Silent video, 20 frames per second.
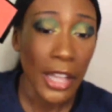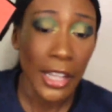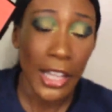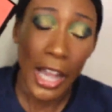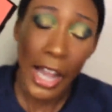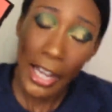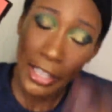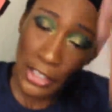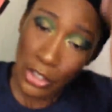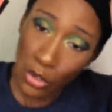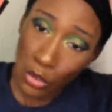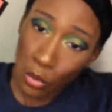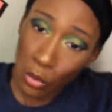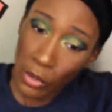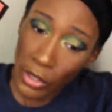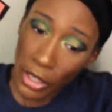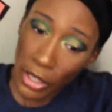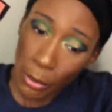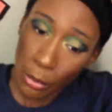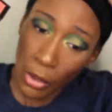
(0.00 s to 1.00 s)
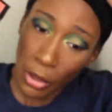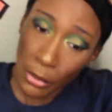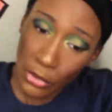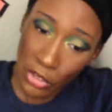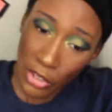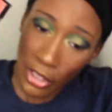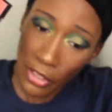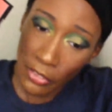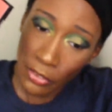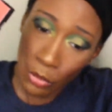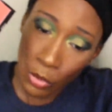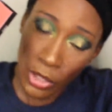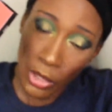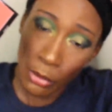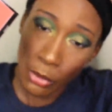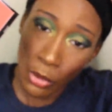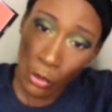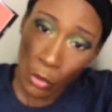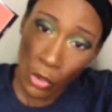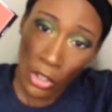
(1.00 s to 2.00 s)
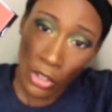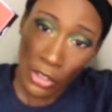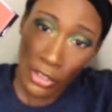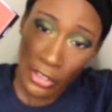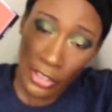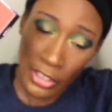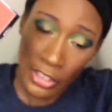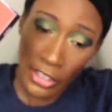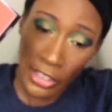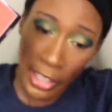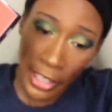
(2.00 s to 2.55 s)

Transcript: god knows when i'll probably try to run up on one on the t